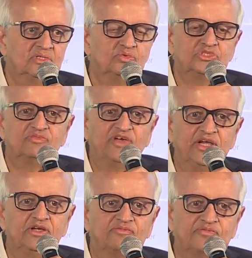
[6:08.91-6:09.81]
which is
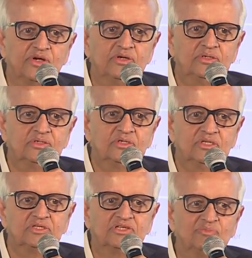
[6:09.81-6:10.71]
very different
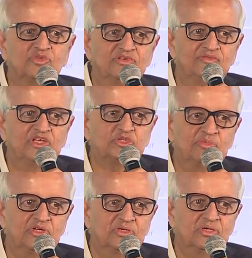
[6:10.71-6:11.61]
in terms of
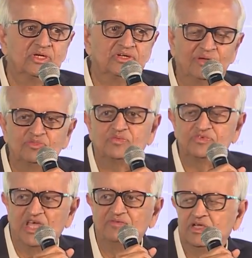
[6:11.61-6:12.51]
investment, in terms of
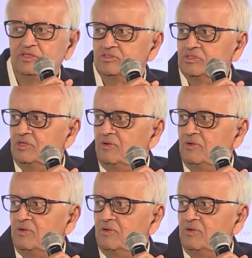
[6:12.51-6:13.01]
savings,